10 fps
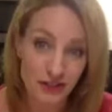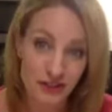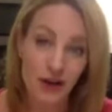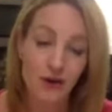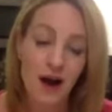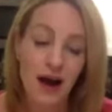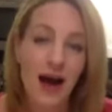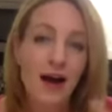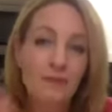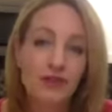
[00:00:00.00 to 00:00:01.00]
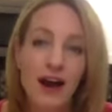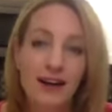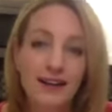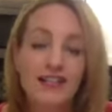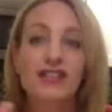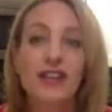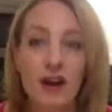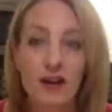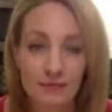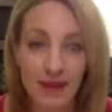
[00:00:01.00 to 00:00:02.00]
So I'm trying to like
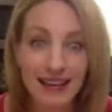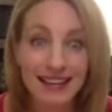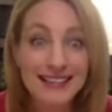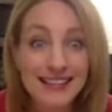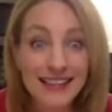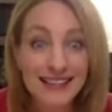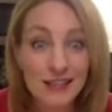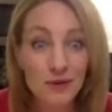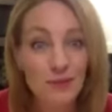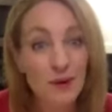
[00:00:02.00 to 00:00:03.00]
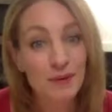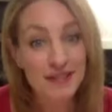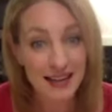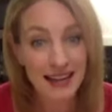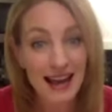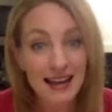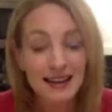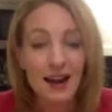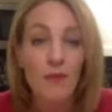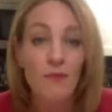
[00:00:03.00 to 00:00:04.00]
share as many easy ideas with people as I can
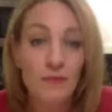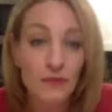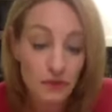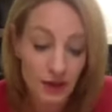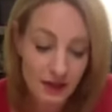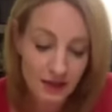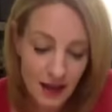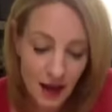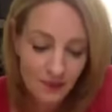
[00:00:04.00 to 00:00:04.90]
to help them through this.